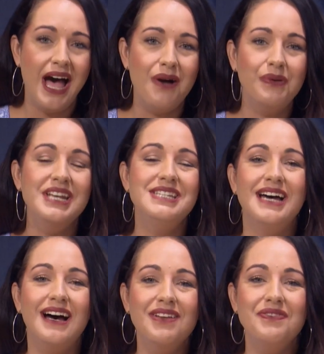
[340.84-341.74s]
I want to
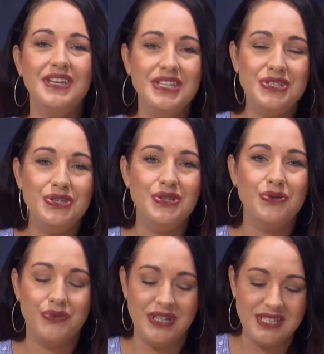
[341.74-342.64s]
dive into
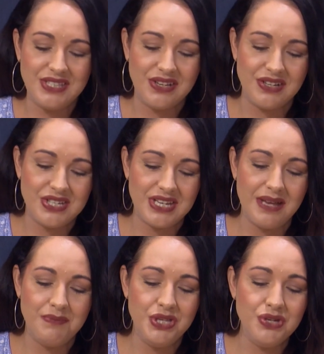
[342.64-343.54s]
your research.
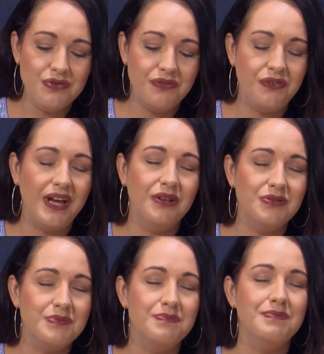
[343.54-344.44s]
You
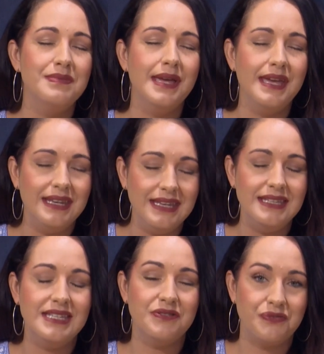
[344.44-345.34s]
found many
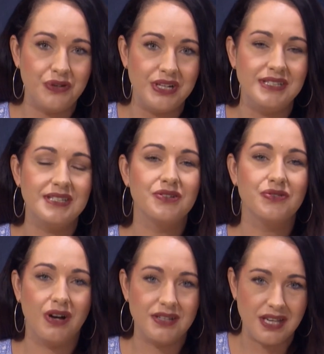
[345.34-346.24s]
different
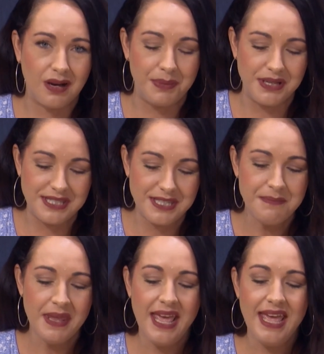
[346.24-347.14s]
grasshoppers.
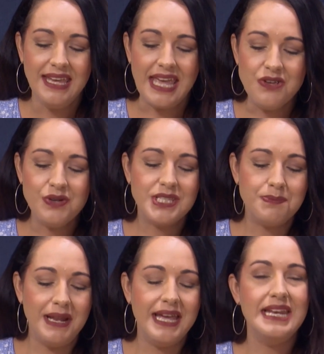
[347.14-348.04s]
Can you
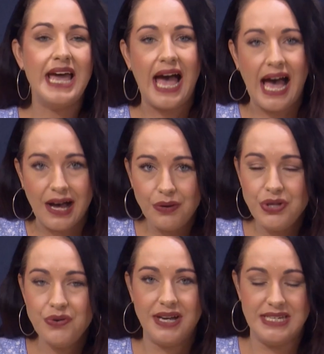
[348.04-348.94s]
explain how
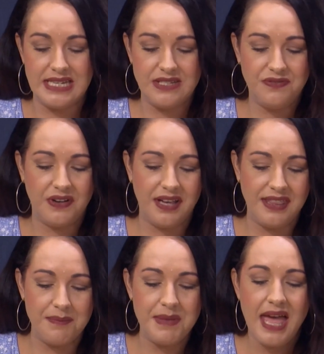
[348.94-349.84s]
you identify
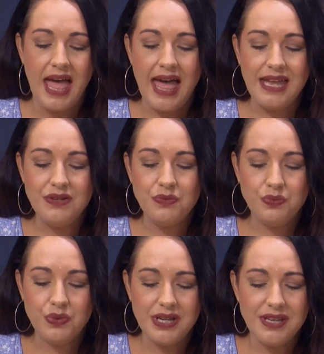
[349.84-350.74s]
them,
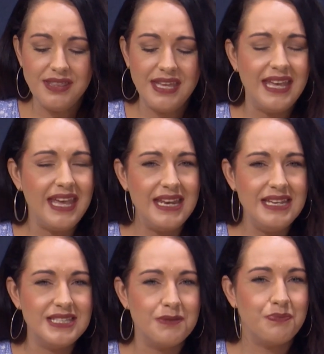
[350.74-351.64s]
and were there
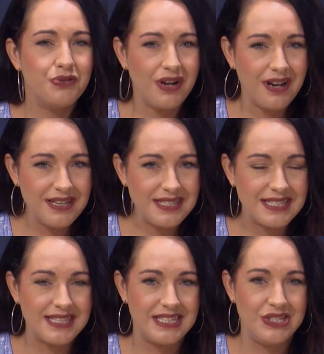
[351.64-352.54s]
any
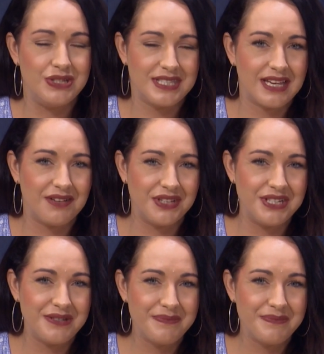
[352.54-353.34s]
surprises that you discovered?